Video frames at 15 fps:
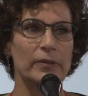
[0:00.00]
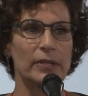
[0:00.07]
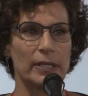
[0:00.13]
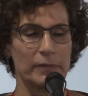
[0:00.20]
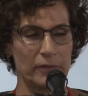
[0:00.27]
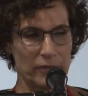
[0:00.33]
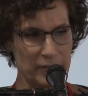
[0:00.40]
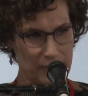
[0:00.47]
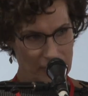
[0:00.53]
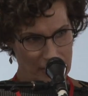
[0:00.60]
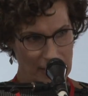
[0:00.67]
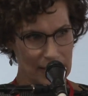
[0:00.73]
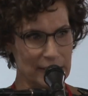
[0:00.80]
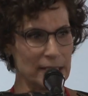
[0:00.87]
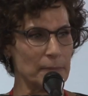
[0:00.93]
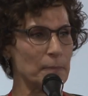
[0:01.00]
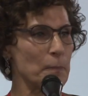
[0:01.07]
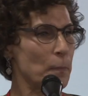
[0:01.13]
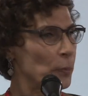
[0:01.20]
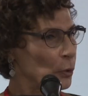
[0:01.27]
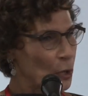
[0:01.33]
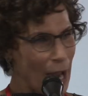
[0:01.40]
that think that
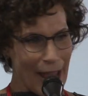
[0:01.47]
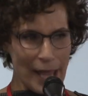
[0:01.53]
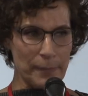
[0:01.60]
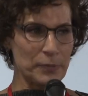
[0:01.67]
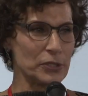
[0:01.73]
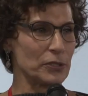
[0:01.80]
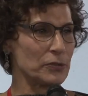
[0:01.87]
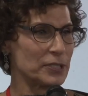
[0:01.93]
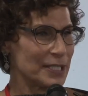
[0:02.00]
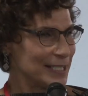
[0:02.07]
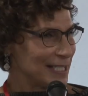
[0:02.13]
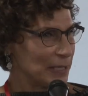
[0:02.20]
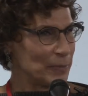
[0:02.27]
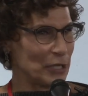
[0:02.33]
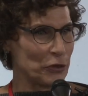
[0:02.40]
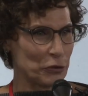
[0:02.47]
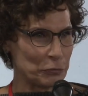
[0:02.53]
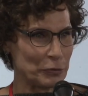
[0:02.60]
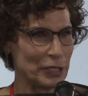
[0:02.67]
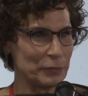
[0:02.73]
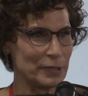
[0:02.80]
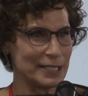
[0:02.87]
perhaps there's a C B
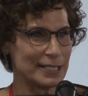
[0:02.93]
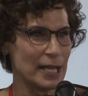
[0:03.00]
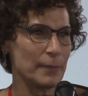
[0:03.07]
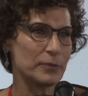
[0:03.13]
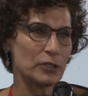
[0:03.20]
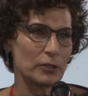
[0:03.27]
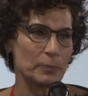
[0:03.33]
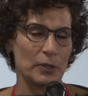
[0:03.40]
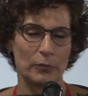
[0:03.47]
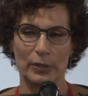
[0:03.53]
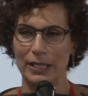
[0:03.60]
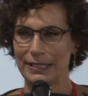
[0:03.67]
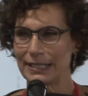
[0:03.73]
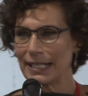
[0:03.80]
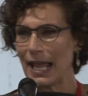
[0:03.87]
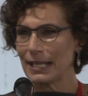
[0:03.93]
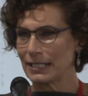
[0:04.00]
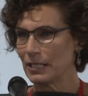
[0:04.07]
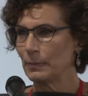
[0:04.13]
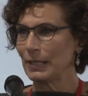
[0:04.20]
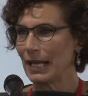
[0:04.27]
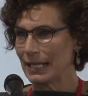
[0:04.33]
three receptor, but we, it's yet
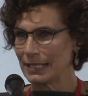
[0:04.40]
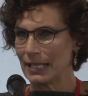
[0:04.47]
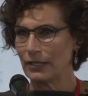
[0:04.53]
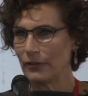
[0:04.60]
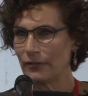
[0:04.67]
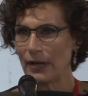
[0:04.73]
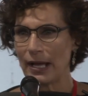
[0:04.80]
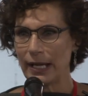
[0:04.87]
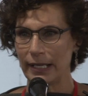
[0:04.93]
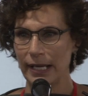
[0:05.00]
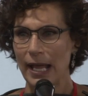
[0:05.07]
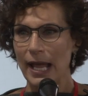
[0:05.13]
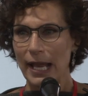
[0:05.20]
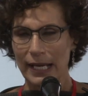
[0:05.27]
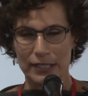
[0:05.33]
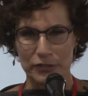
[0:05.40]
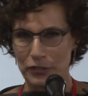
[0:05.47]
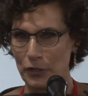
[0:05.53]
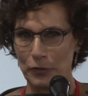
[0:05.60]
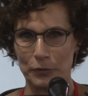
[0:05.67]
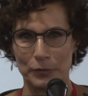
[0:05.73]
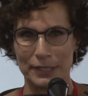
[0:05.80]
to be identified. And
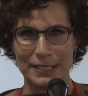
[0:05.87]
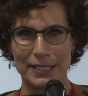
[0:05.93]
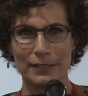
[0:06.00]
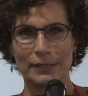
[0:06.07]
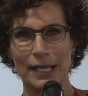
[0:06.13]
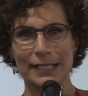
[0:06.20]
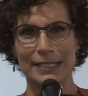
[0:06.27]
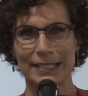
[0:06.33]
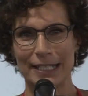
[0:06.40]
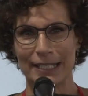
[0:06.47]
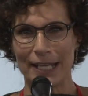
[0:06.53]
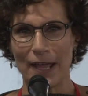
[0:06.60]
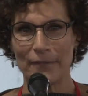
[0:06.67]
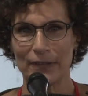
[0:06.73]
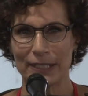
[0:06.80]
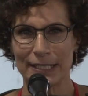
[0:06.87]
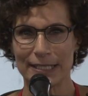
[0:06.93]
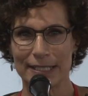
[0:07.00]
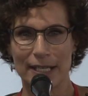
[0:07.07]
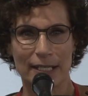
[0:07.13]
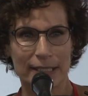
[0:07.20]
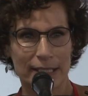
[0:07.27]
so until I see the
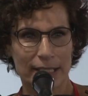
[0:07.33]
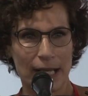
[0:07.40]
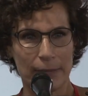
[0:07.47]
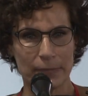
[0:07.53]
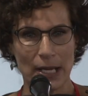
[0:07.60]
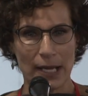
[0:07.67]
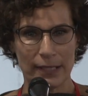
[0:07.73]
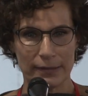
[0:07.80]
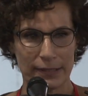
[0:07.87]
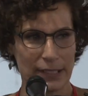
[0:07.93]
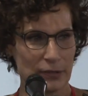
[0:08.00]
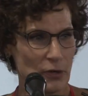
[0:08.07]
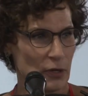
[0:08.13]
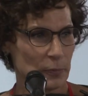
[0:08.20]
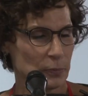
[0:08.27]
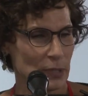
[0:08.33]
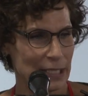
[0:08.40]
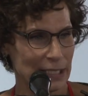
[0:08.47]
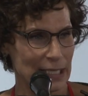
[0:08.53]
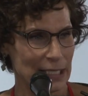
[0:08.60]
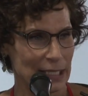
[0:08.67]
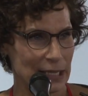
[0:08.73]
evidence on it, I'm not
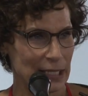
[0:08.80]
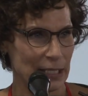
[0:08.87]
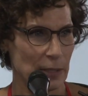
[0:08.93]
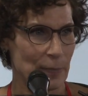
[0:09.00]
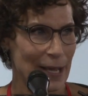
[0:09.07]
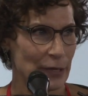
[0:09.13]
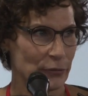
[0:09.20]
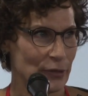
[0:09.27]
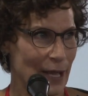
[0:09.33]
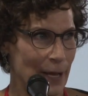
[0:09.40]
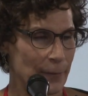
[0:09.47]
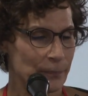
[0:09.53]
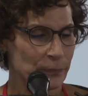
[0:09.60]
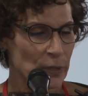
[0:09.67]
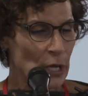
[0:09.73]
incorporating anything about that.